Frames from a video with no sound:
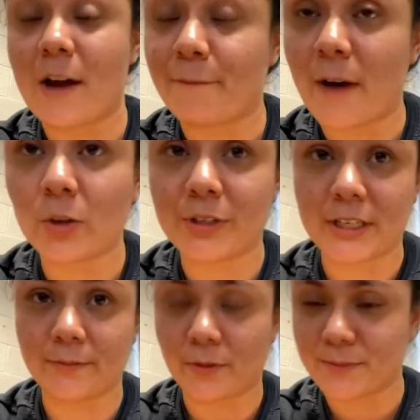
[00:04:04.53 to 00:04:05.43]
I followed
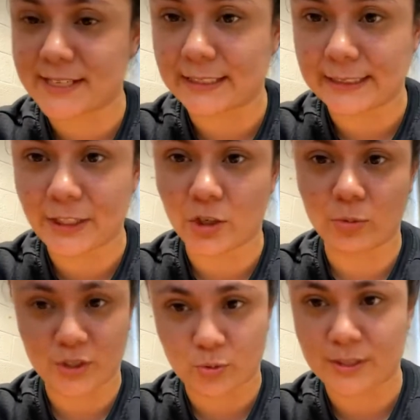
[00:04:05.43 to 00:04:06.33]
him from St. Leo,
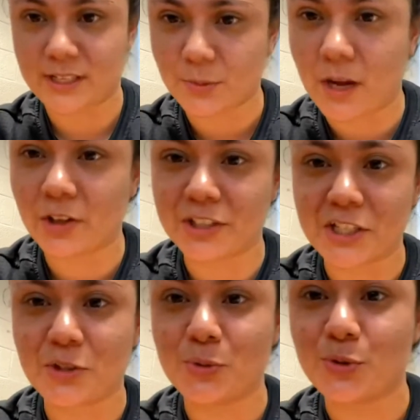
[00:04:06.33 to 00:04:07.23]
which was a smaller
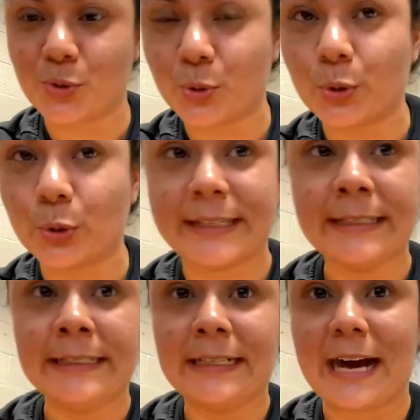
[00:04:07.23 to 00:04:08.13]
D2 school, and
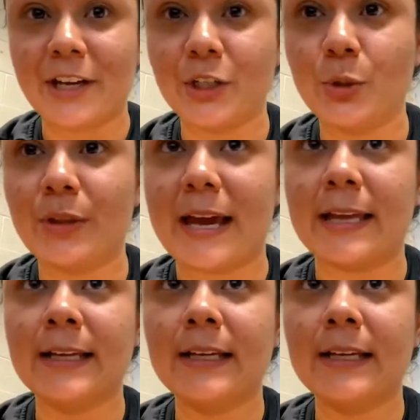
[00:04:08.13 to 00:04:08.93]
I knew that